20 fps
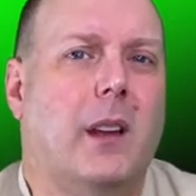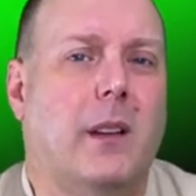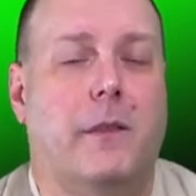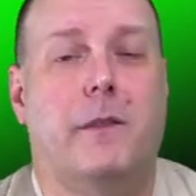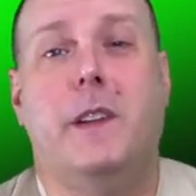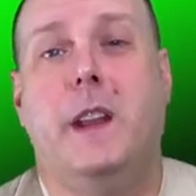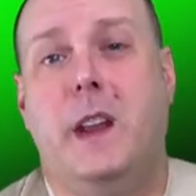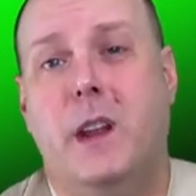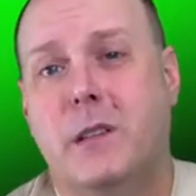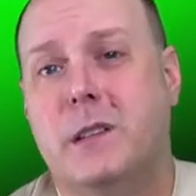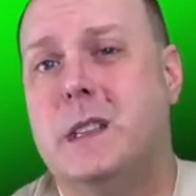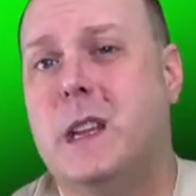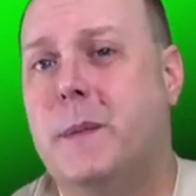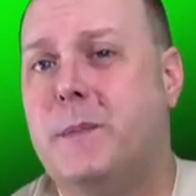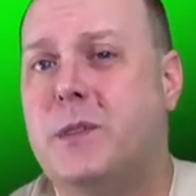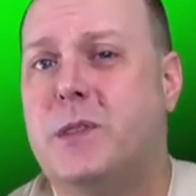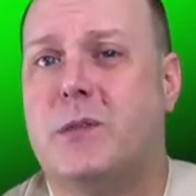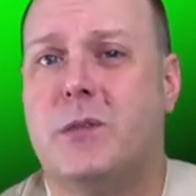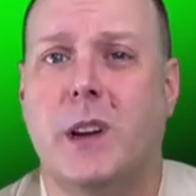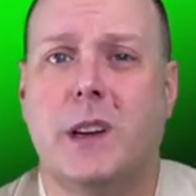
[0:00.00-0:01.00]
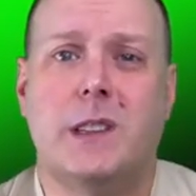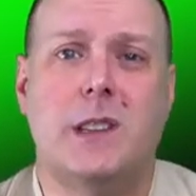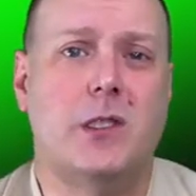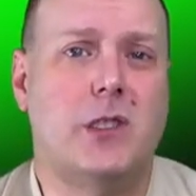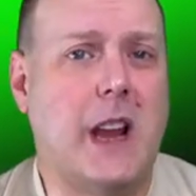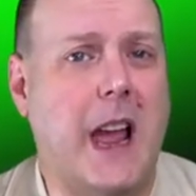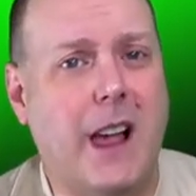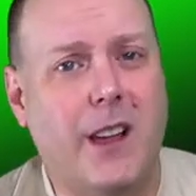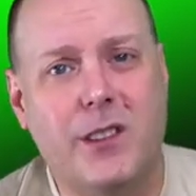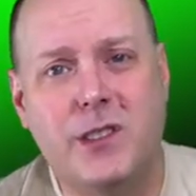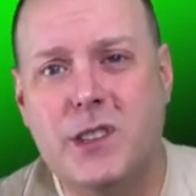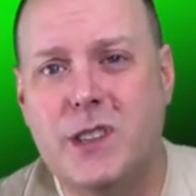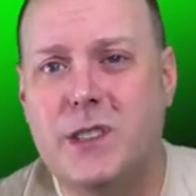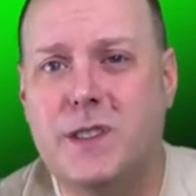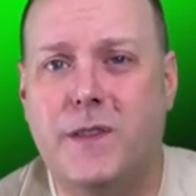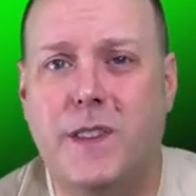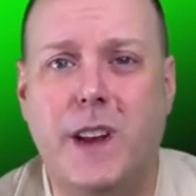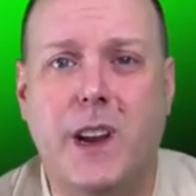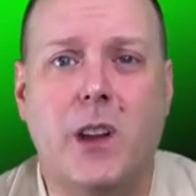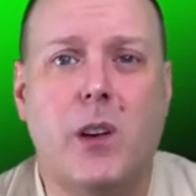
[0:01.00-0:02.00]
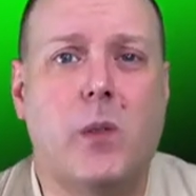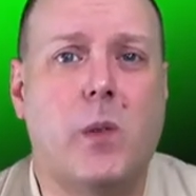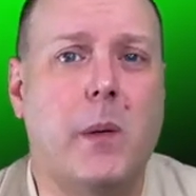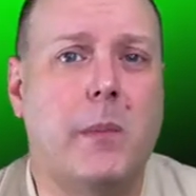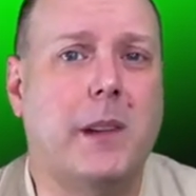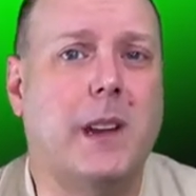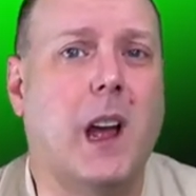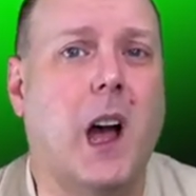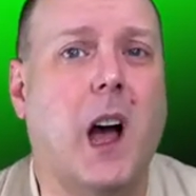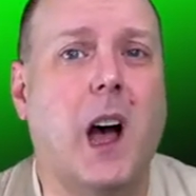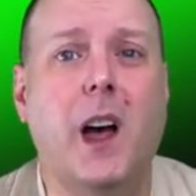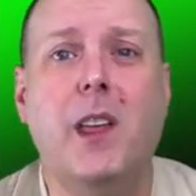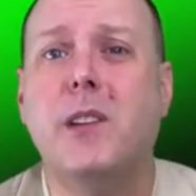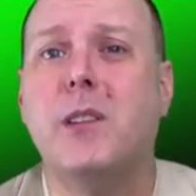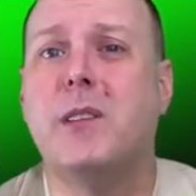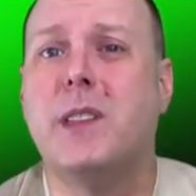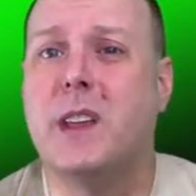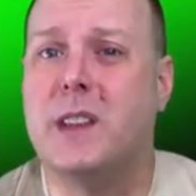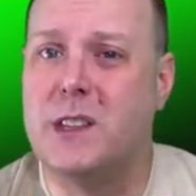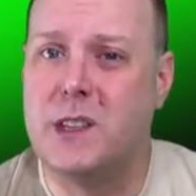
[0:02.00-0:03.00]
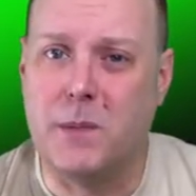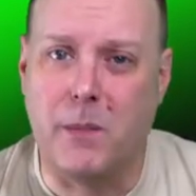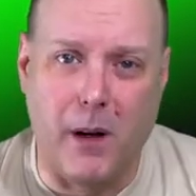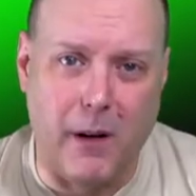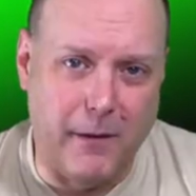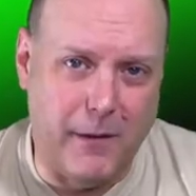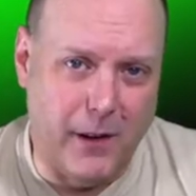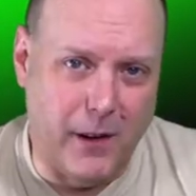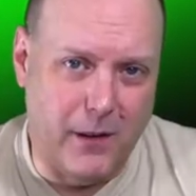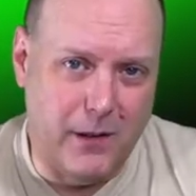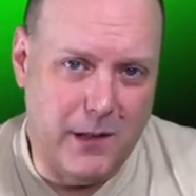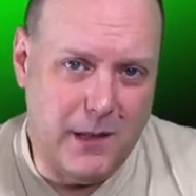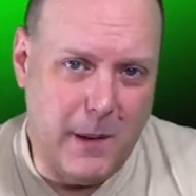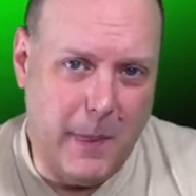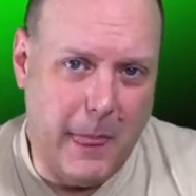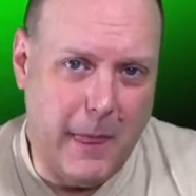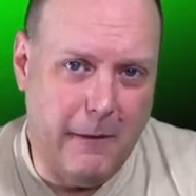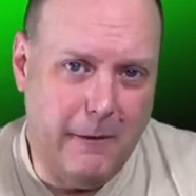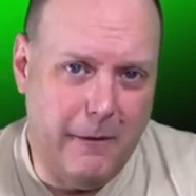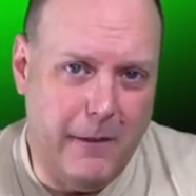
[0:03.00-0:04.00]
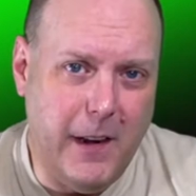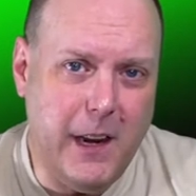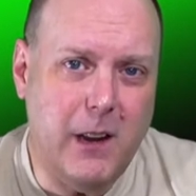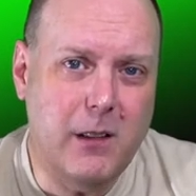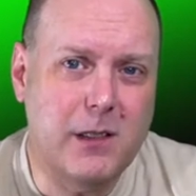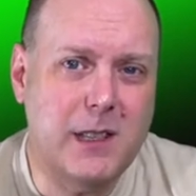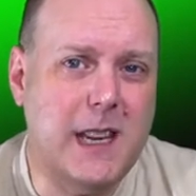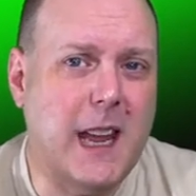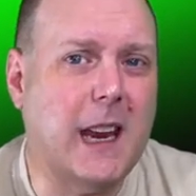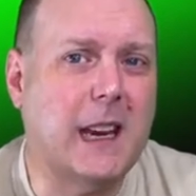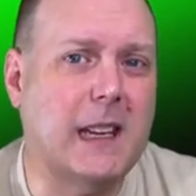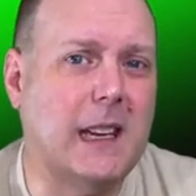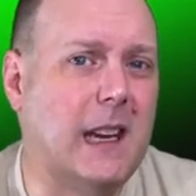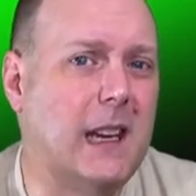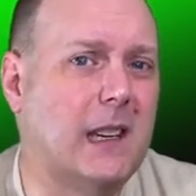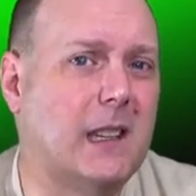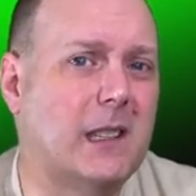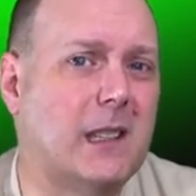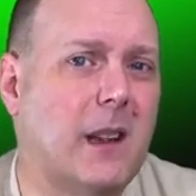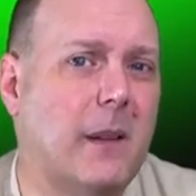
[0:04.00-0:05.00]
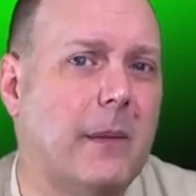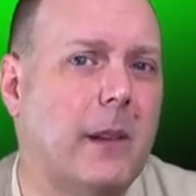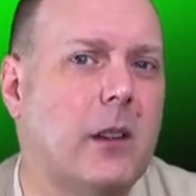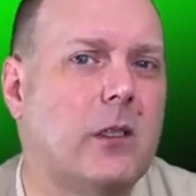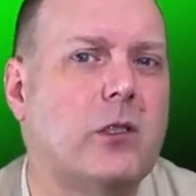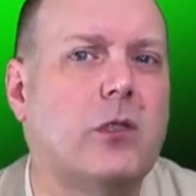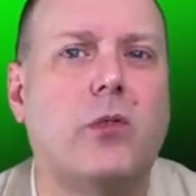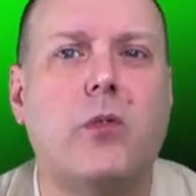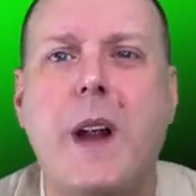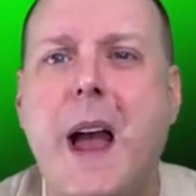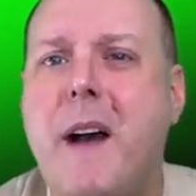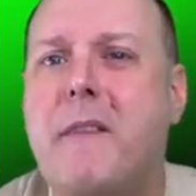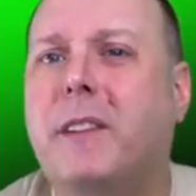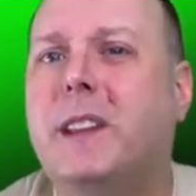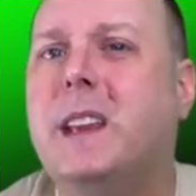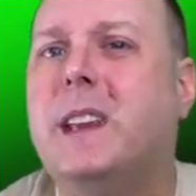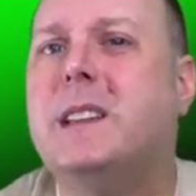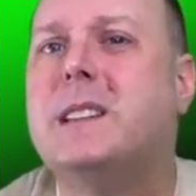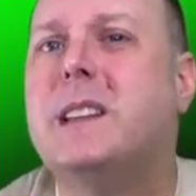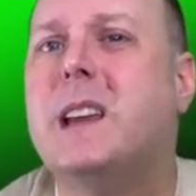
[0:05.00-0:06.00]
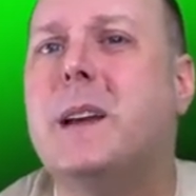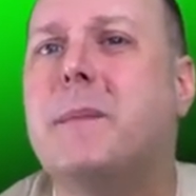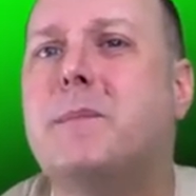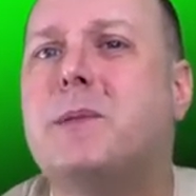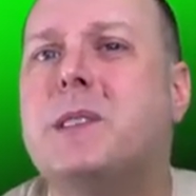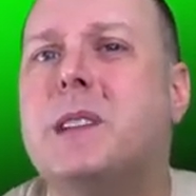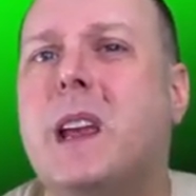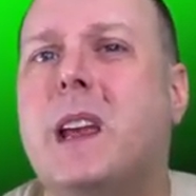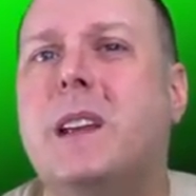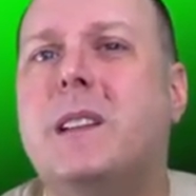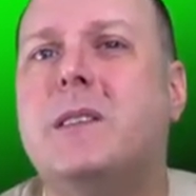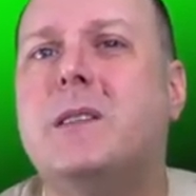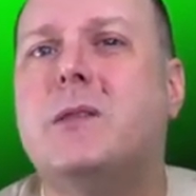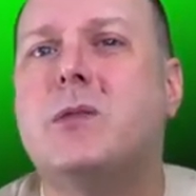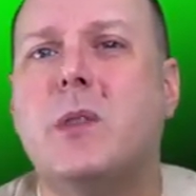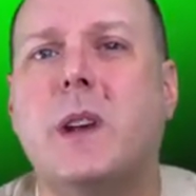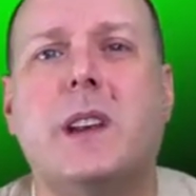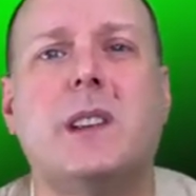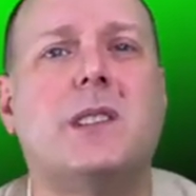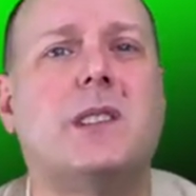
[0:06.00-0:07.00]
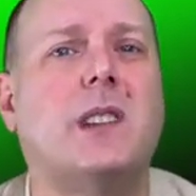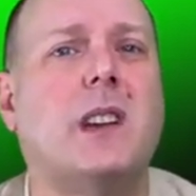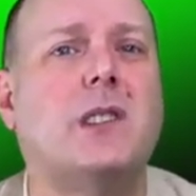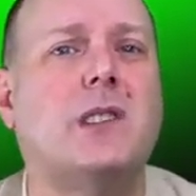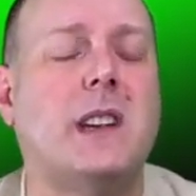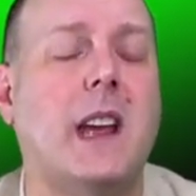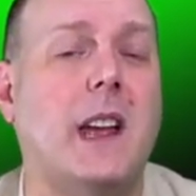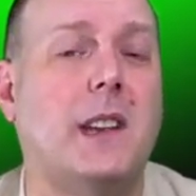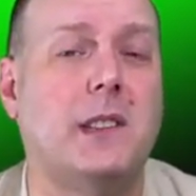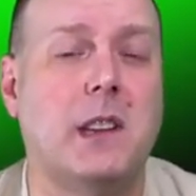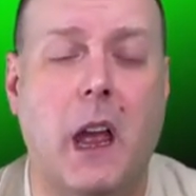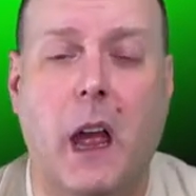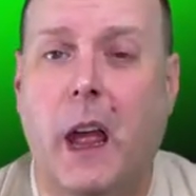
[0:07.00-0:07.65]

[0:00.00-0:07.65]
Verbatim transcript: video tips, tricks, and challenges, video equipment other than smartphones, video techniques, traveling tips and tricks such as